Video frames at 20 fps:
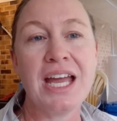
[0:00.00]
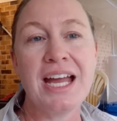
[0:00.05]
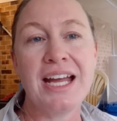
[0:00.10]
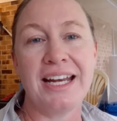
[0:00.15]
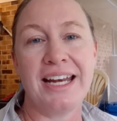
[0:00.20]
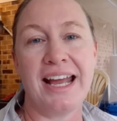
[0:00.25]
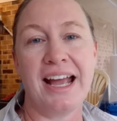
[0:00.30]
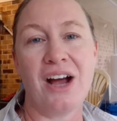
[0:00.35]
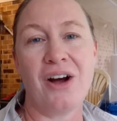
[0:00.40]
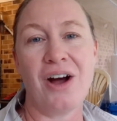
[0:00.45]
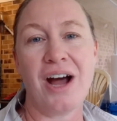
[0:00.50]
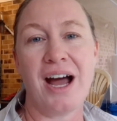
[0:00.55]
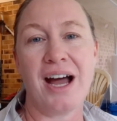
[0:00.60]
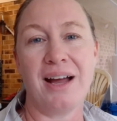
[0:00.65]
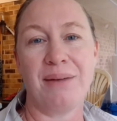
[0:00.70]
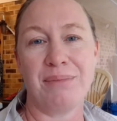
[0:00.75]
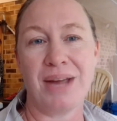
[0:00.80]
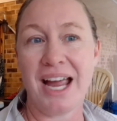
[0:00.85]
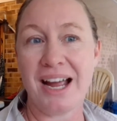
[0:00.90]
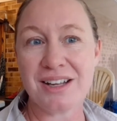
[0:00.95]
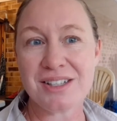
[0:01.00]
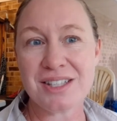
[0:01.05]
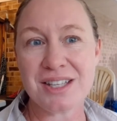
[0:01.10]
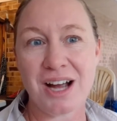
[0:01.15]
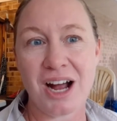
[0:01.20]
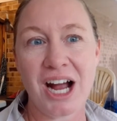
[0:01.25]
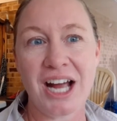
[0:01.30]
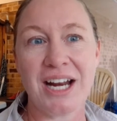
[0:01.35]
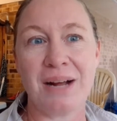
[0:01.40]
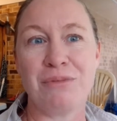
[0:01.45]
Now, I'm
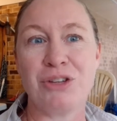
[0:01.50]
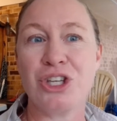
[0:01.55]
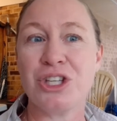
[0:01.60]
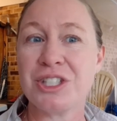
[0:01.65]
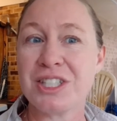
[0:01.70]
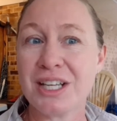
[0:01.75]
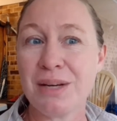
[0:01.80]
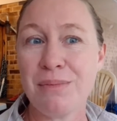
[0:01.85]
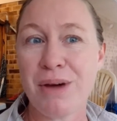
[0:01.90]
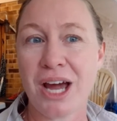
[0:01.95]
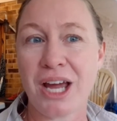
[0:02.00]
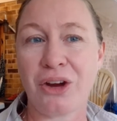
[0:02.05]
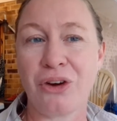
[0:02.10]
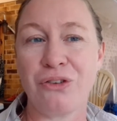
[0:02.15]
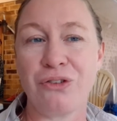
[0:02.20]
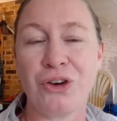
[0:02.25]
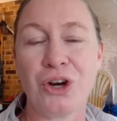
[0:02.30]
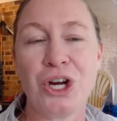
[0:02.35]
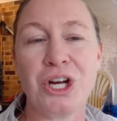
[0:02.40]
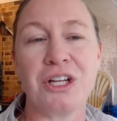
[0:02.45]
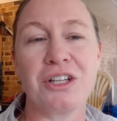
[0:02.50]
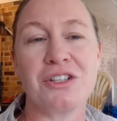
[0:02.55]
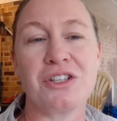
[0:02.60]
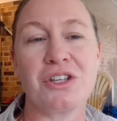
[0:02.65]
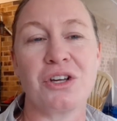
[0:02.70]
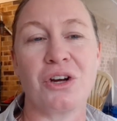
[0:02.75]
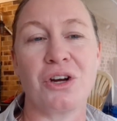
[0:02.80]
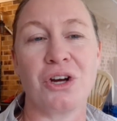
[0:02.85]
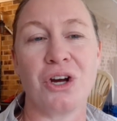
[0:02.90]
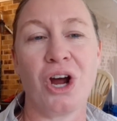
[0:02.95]
outside, I'm using a microphone,
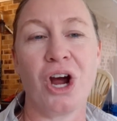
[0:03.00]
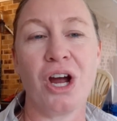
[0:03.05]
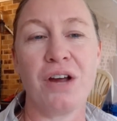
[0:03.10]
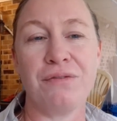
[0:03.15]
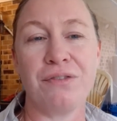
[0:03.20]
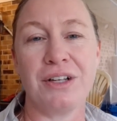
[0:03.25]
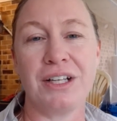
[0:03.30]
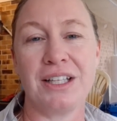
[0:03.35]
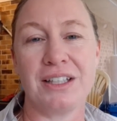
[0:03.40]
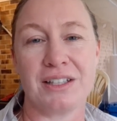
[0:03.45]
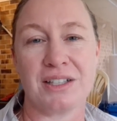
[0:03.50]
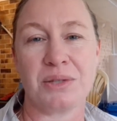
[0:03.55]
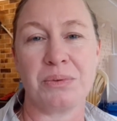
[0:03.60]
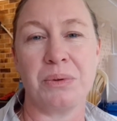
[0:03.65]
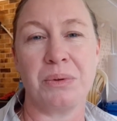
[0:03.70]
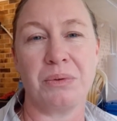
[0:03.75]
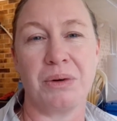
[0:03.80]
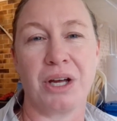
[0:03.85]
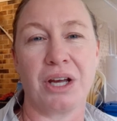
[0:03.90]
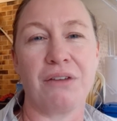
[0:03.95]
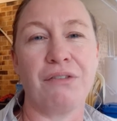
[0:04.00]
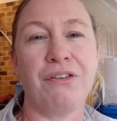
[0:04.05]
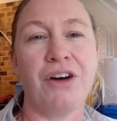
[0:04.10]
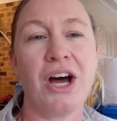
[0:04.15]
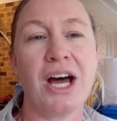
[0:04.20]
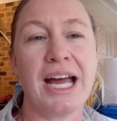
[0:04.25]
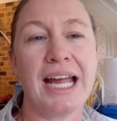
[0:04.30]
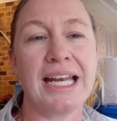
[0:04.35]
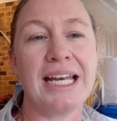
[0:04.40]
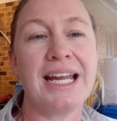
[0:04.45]
so hopefully this will work
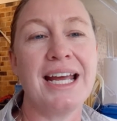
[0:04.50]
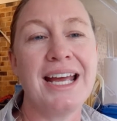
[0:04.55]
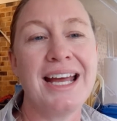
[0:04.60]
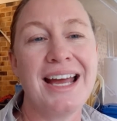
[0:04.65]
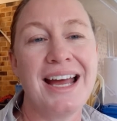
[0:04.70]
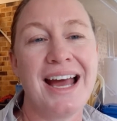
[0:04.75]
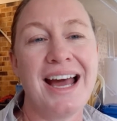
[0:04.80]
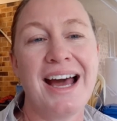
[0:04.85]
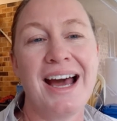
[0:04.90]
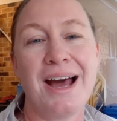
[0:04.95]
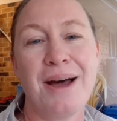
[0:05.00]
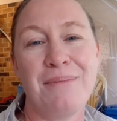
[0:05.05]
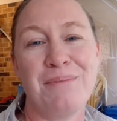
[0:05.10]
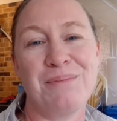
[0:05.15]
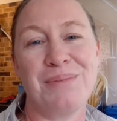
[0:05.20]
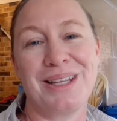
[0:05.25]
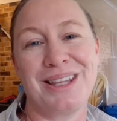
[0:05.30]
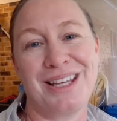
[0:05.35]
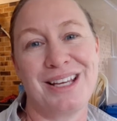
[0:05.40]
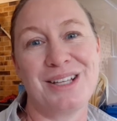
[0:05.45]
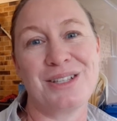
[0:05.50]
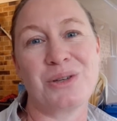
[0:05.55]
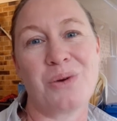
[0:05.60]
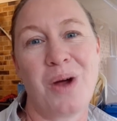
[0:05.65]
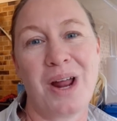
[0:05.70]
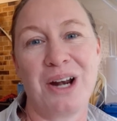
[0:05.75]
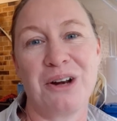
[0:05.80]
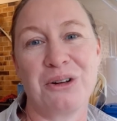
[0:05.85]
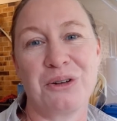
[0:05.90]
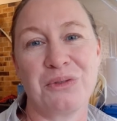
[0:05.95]
fine, but there is
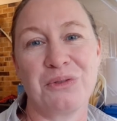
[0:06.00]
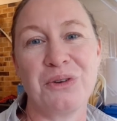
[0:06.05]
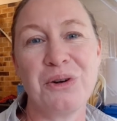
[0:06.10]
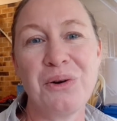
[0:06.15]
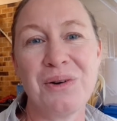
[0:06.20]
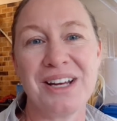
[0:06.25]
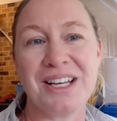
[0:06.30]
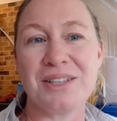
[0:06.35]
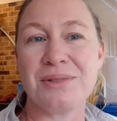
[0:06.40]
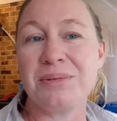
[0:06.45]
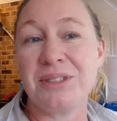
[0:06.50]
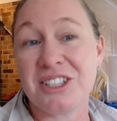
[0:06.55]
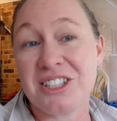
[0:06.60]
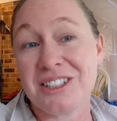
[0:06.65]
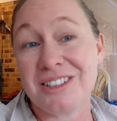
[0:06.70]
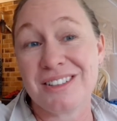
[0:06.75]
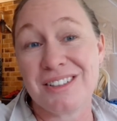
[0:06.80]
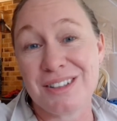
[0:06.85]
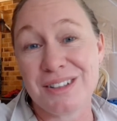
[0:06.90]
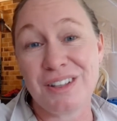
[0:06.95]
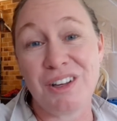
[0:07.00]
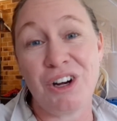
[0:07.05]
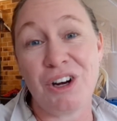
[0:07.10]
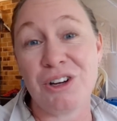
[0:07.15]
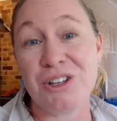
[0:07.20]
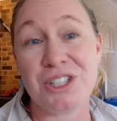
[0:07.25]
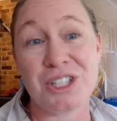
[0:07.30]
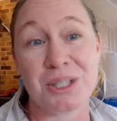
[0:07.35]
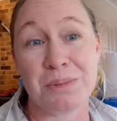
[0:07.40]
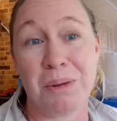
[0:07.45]
quite a lot of noise, which is,
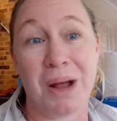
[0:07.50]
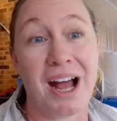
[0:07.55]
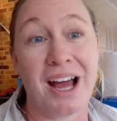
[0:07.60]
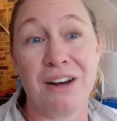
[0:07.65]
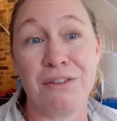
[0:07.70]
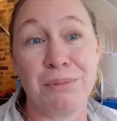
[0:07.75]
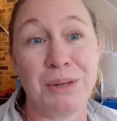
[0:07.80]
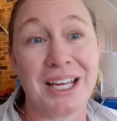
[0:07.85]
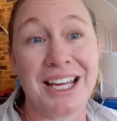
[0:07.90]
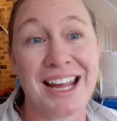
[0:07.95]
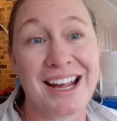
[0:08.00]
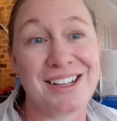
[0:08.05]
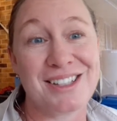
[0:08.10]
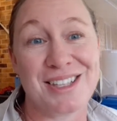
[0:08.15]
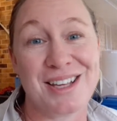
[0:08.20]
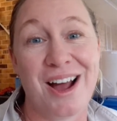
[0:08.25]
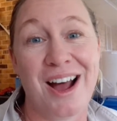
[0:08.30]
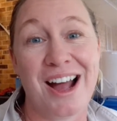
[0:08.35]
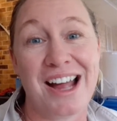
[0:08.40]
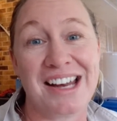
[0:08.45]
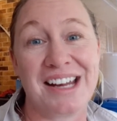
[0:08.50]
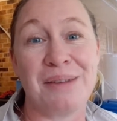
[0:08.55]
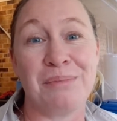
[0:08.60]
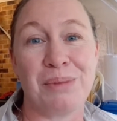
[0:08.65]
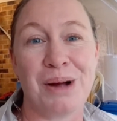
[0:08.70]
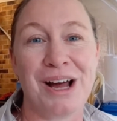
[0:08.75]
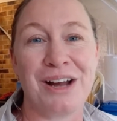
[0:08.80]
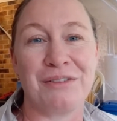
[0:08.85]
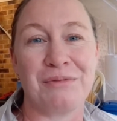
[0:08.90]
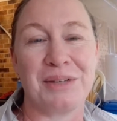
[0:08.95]
just part of being outside and
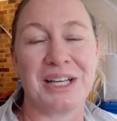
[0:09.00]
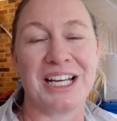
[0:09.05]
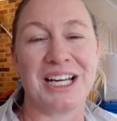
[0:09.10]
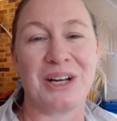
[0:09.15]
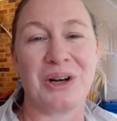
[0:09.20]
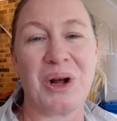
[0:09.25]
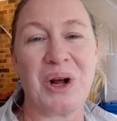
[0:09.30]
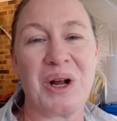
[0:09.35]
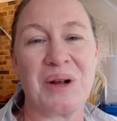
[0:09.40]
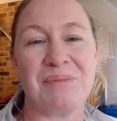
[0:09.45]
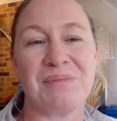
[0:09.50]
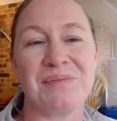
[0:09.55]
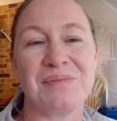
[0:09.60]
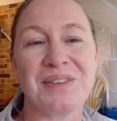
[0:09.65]
part of being at home.